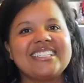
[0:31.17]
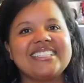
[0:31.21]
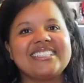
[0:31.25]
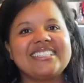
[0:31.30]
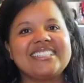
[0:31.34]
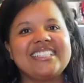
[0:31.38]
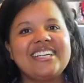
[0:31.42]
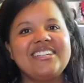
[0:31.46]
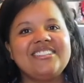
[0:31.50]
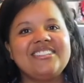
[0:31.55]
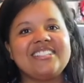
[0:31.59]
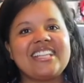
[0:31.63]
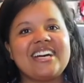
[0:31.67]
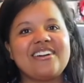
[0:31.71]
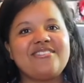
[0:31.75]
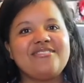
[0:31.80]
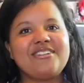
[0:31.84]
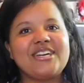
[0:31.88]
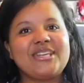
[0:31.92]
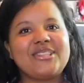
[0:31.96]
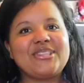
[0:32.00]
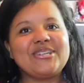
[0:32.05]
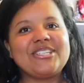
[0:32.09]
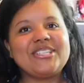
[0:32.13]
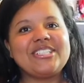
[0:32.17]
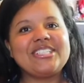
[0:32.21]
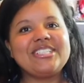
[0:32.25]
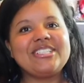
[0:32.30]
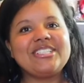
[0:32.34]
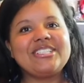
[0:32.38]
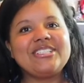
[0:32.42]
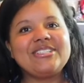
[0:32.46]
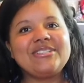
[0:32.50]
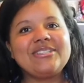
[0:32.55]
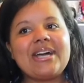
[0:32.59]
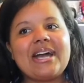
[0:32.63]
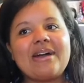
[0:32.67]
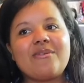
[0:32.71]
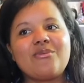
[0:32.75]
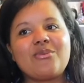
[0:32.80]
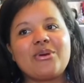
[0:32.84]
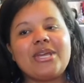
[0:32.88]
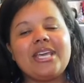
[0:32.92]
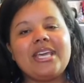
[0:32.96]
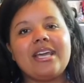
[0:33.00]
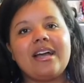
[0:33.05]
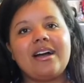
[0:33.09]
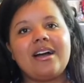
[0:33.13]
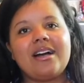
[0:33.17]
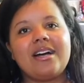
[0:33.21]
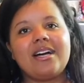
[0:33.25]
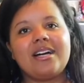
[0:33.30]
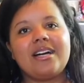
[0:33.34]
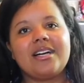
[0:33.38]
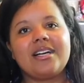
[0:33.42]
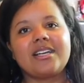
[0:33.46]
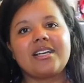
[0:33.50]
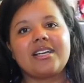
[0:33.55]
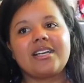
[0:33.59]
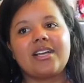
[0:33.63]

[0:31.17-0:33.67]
So without further ado, we are